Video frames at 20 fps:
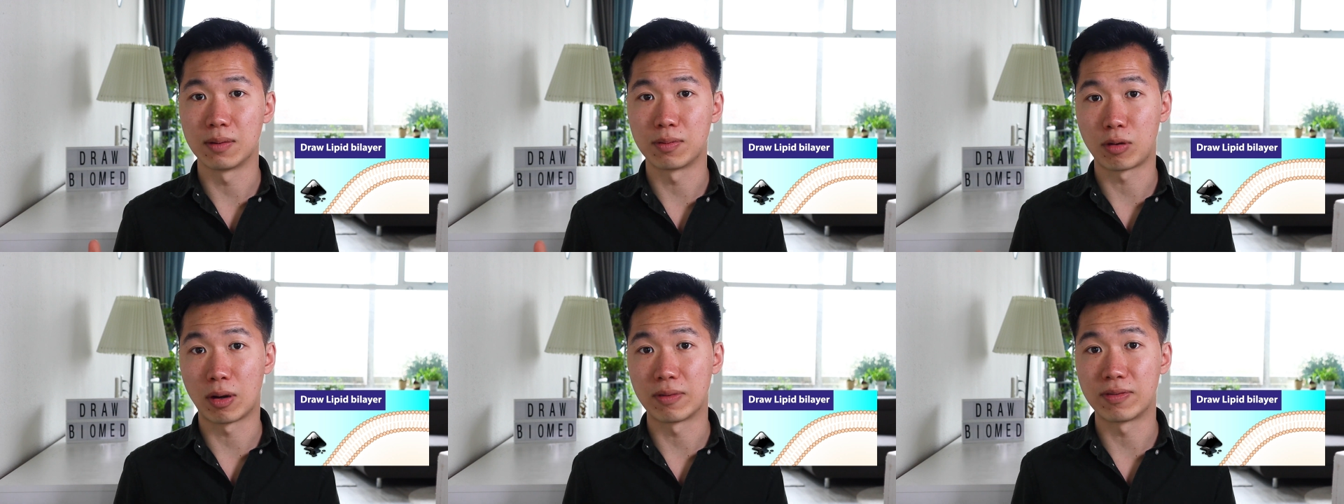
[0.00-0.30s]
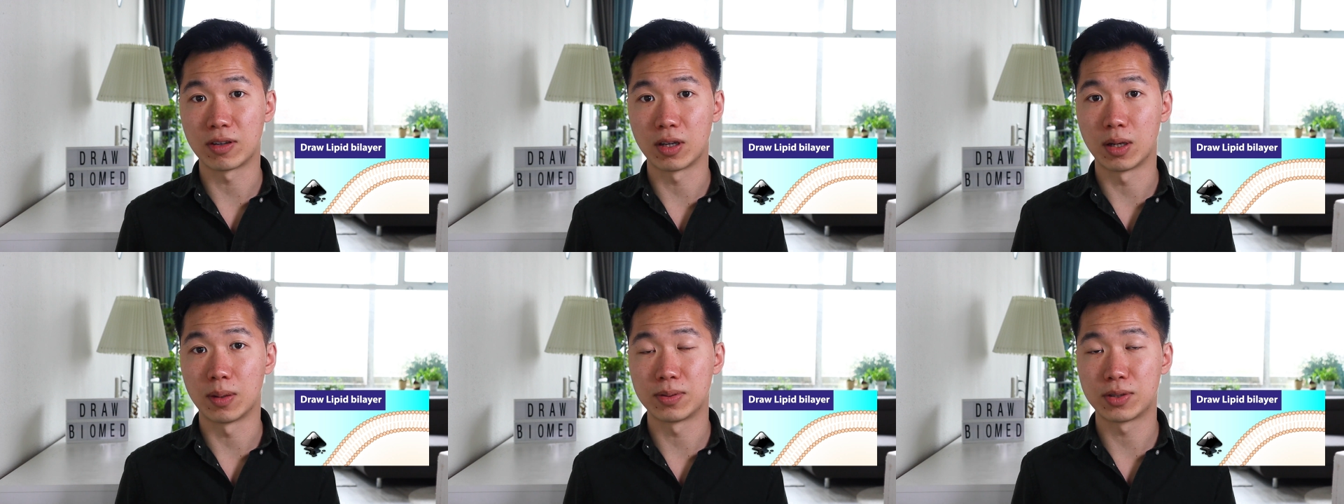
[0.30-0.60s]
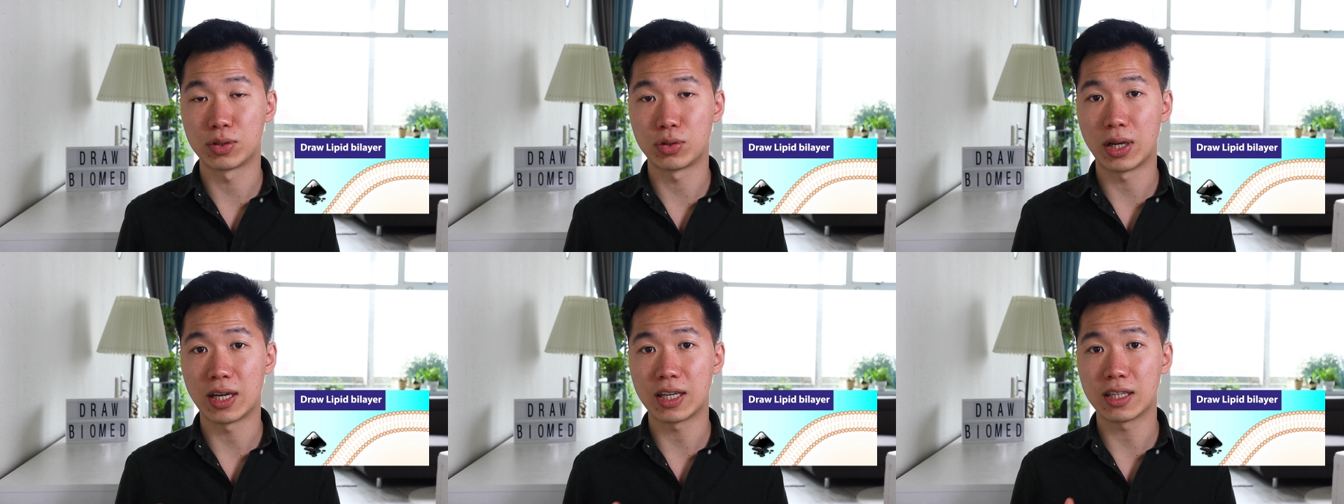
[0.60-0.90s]
graphical
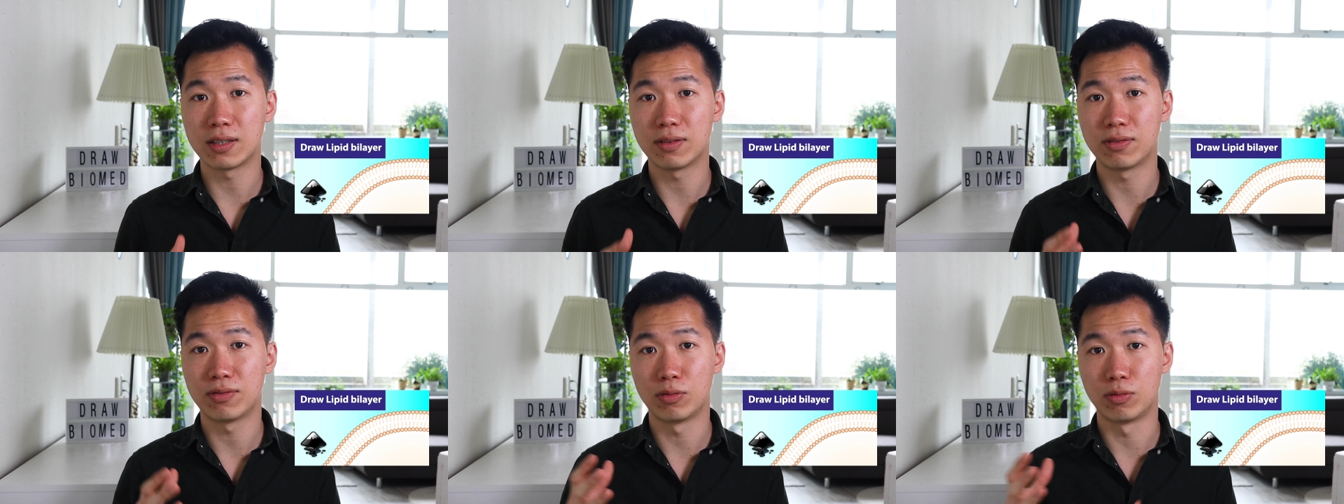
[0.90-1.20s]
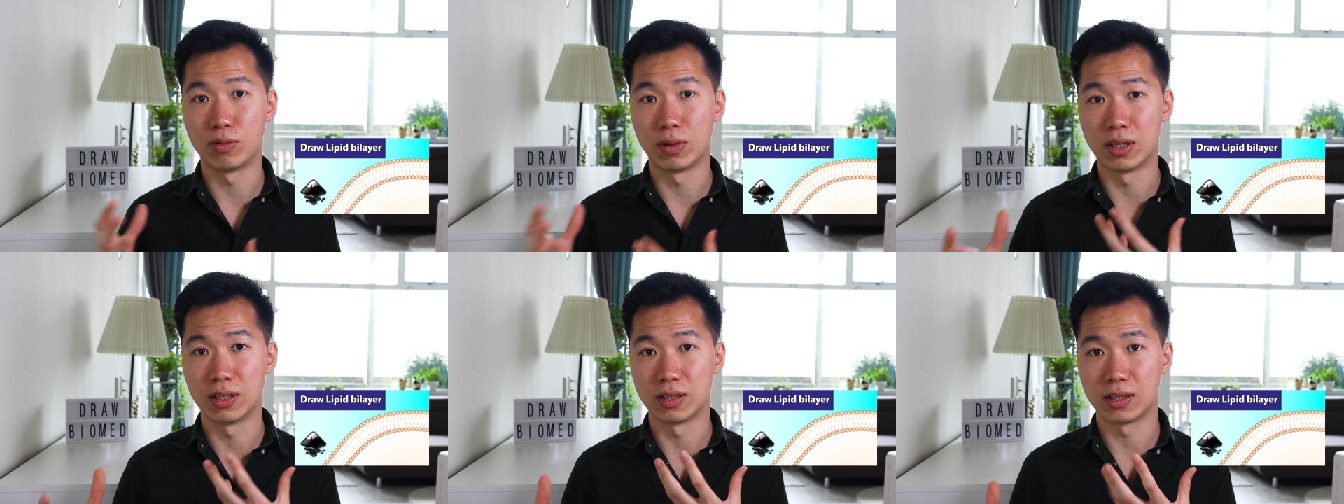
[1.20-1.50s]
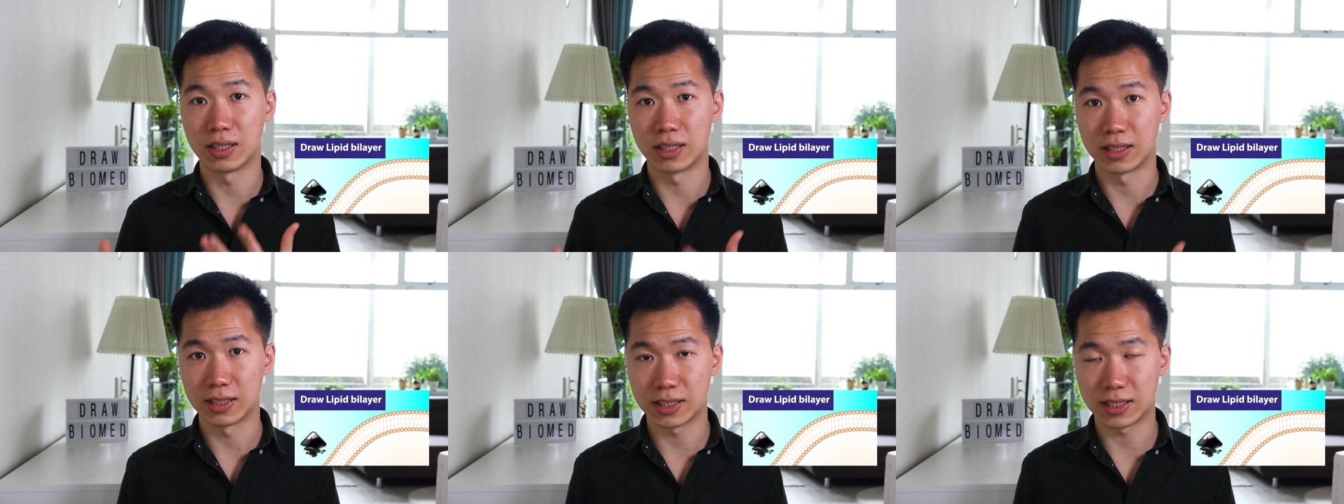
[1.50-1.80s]
abstract
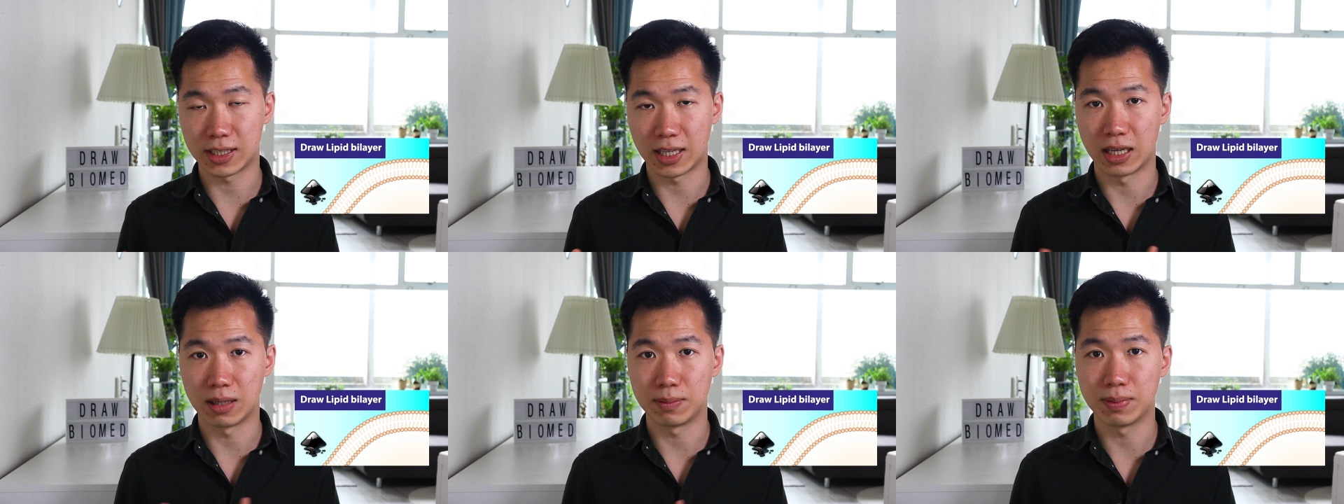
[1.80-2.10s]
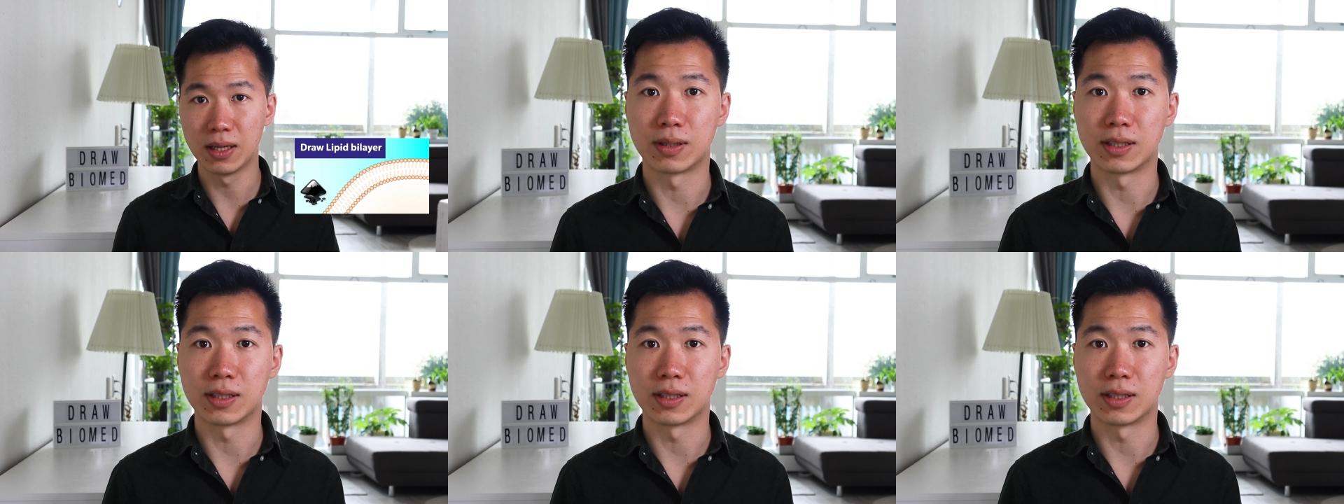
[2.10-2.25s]
with Inkscape,